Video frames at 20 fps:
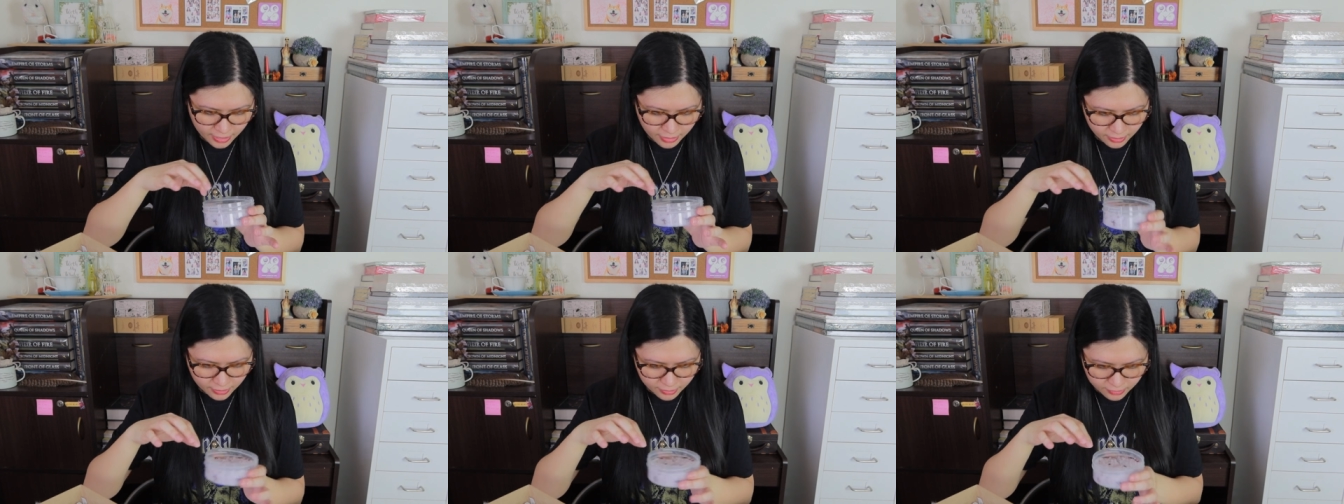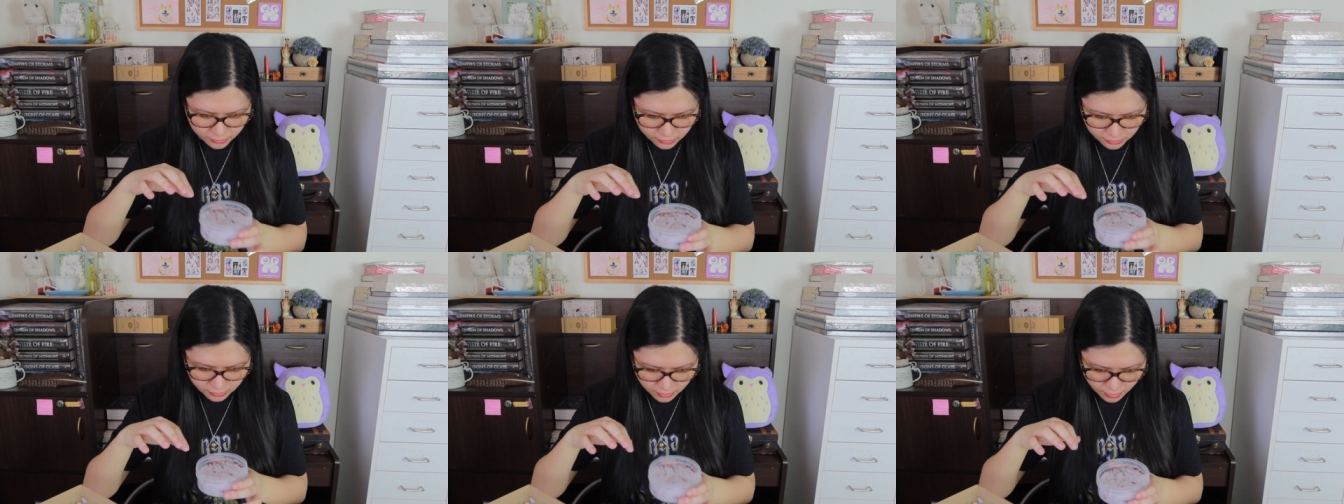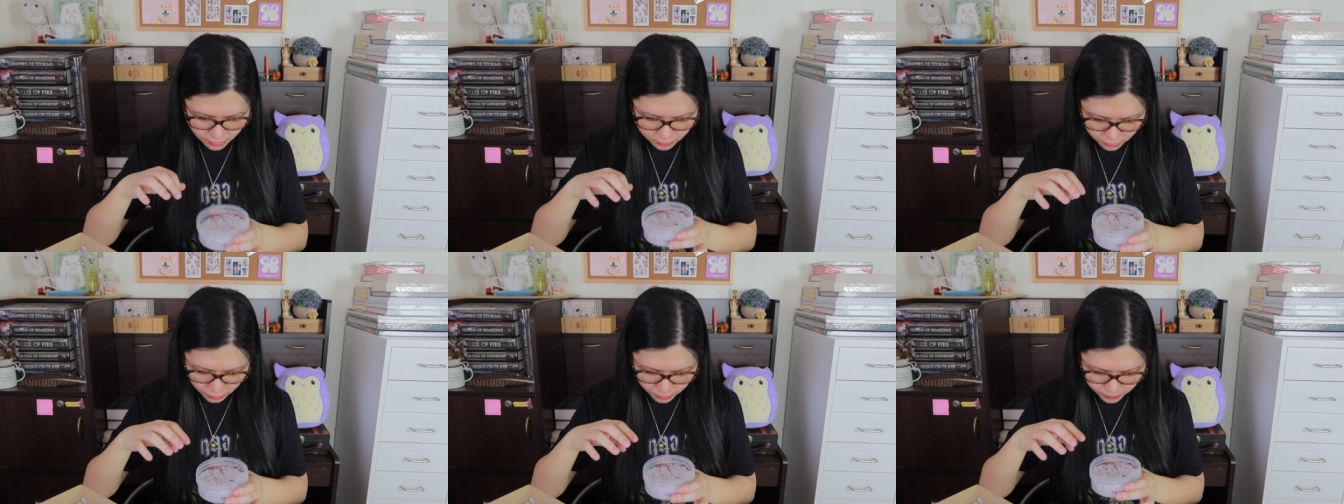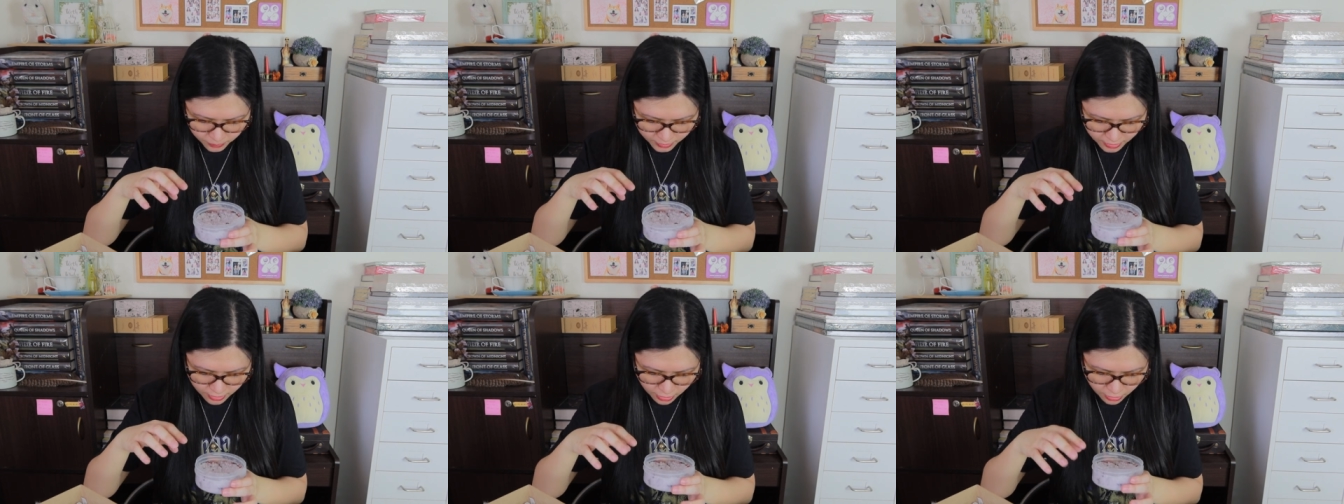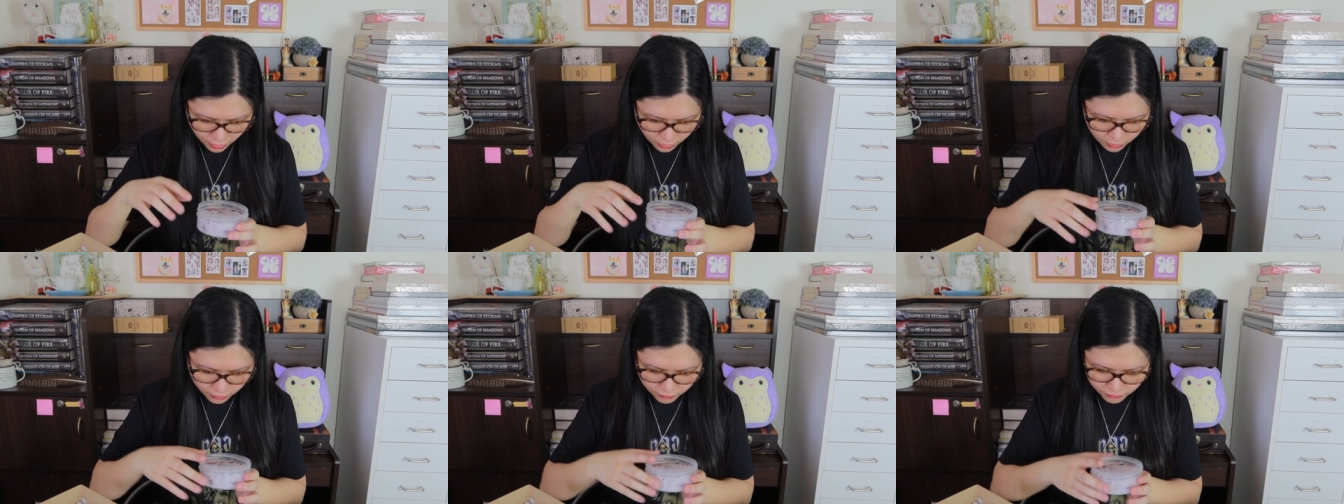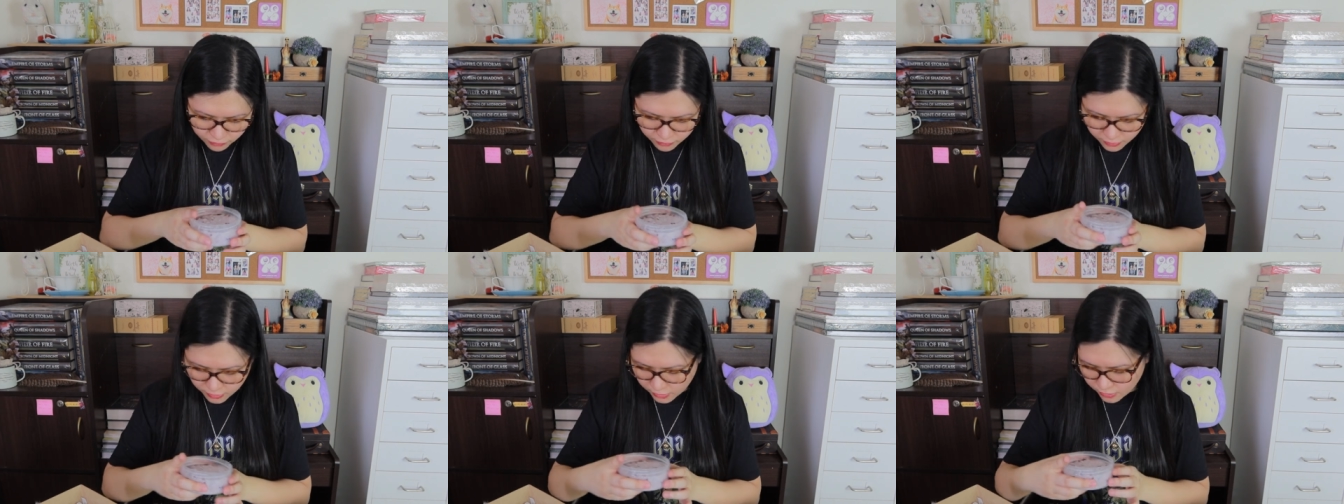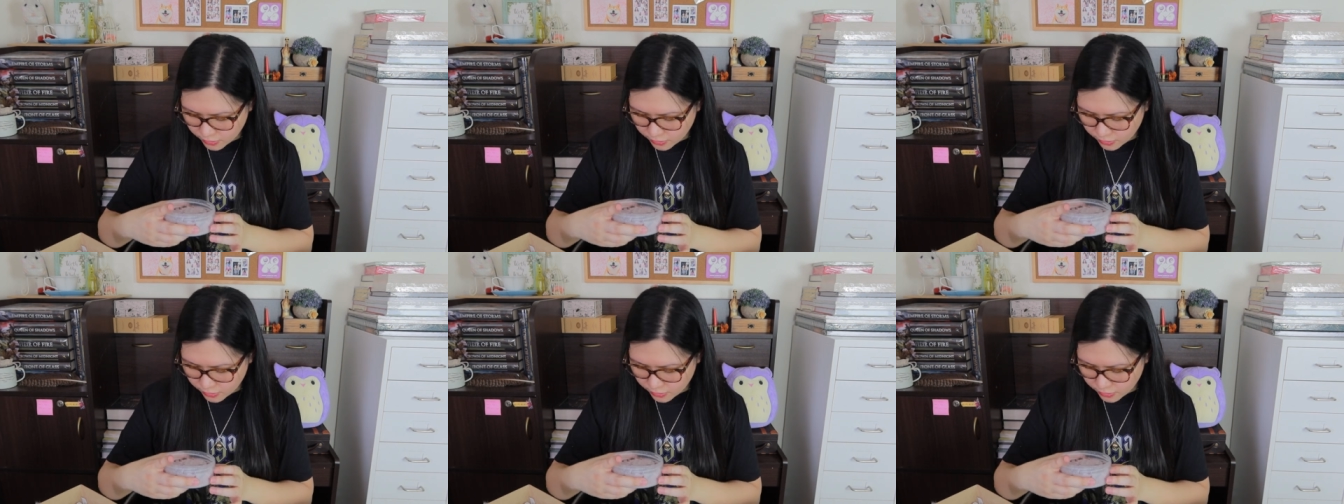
and a little bit of